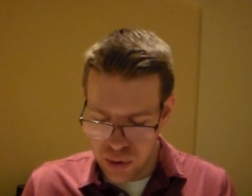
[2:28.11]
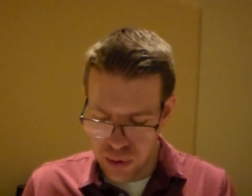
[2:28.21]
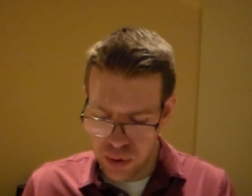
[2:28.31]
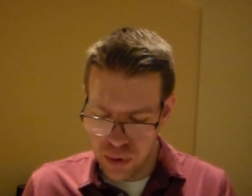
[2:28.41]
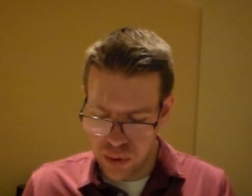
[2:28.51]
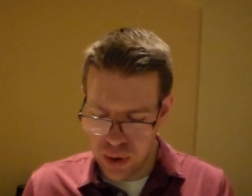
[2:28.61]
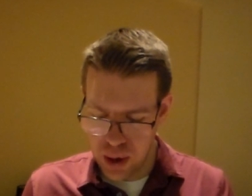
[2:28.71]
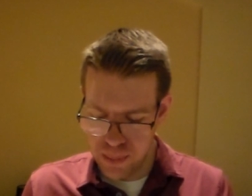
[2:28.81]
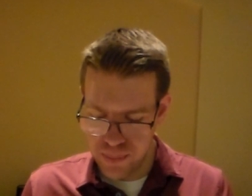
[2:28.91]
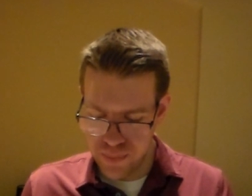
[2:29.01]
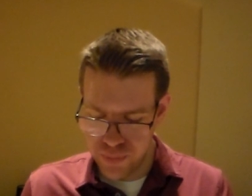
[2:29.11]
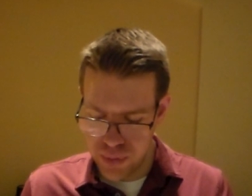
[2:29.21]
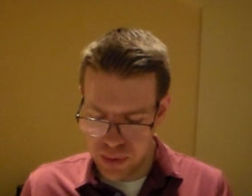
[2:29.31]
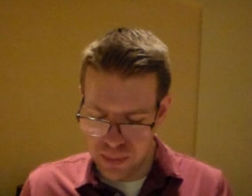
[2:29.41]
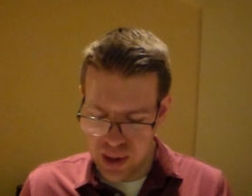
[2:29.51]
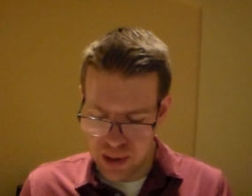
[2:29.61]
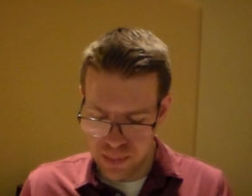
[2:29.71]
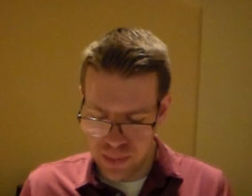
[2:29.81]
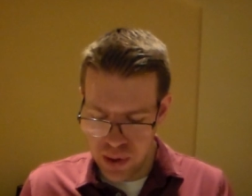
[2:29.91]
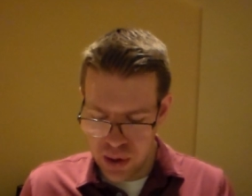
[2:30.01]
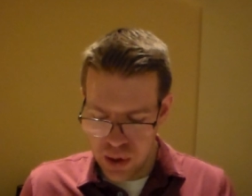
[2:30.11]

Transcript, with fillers: or who come meet him